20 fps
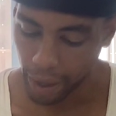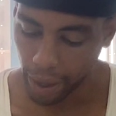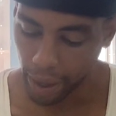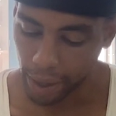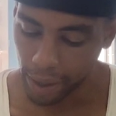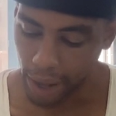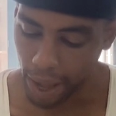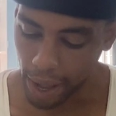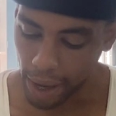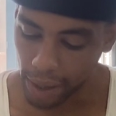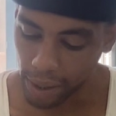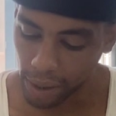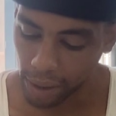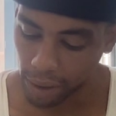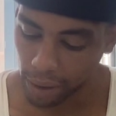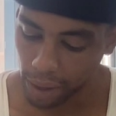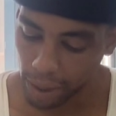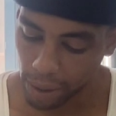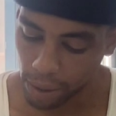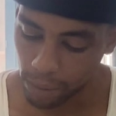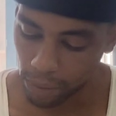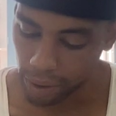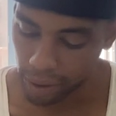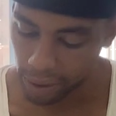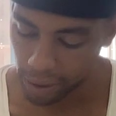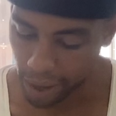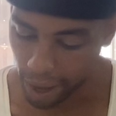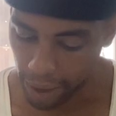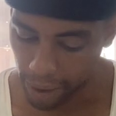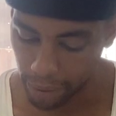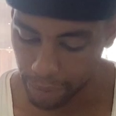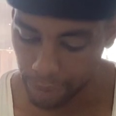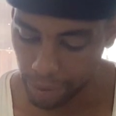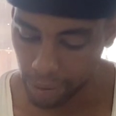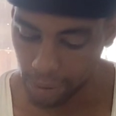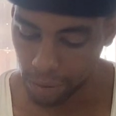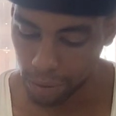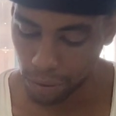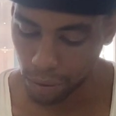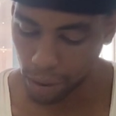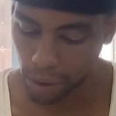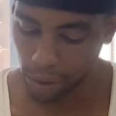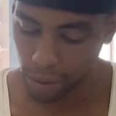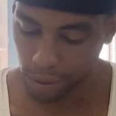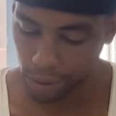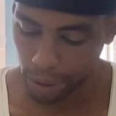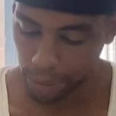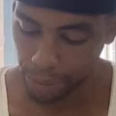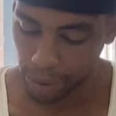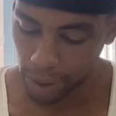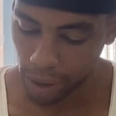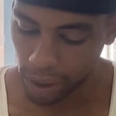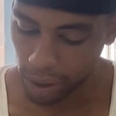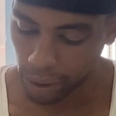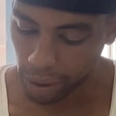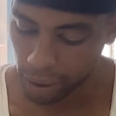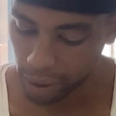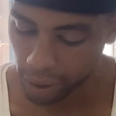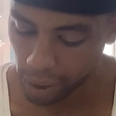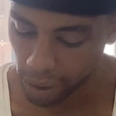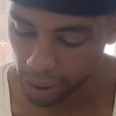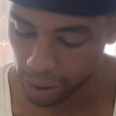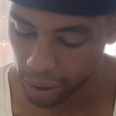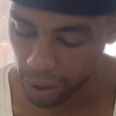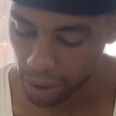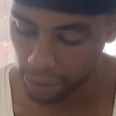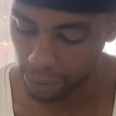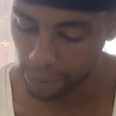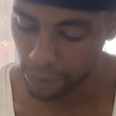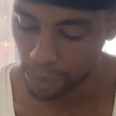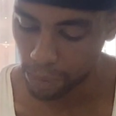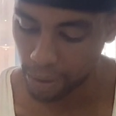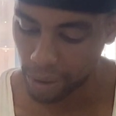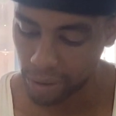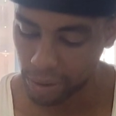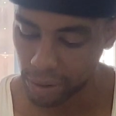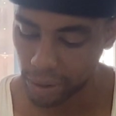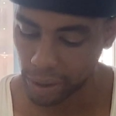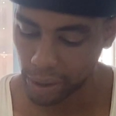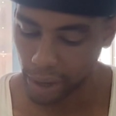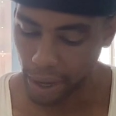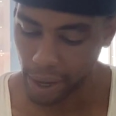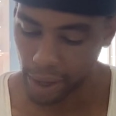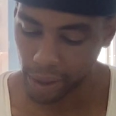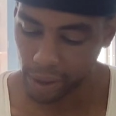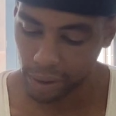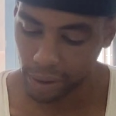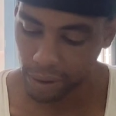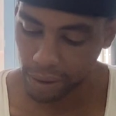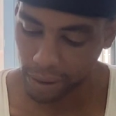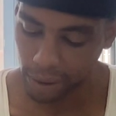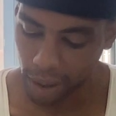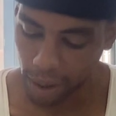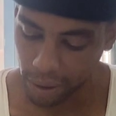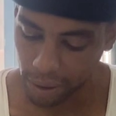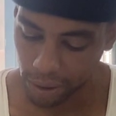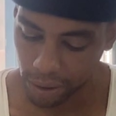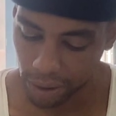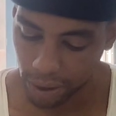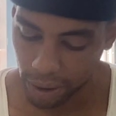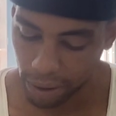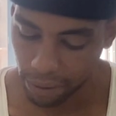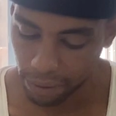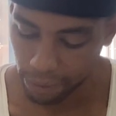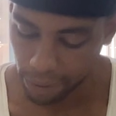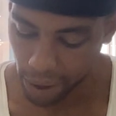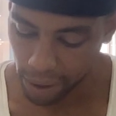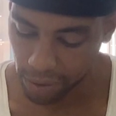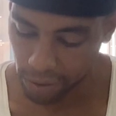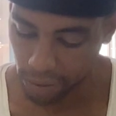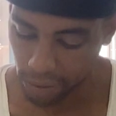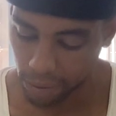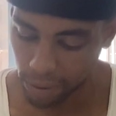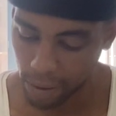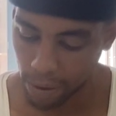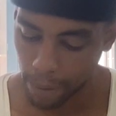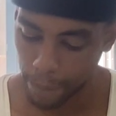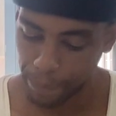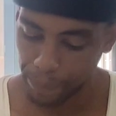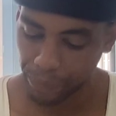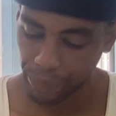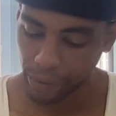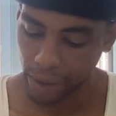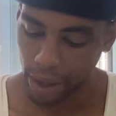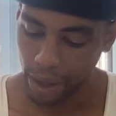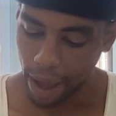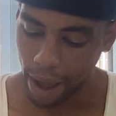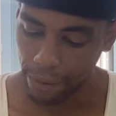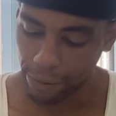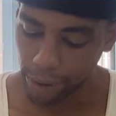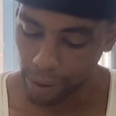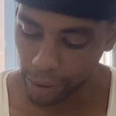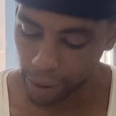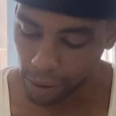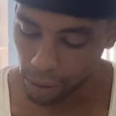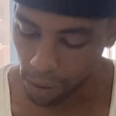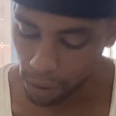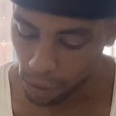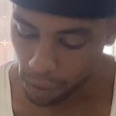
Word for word: And any liquid that could be drunk shall be unclean if it was in any such vessel. Everything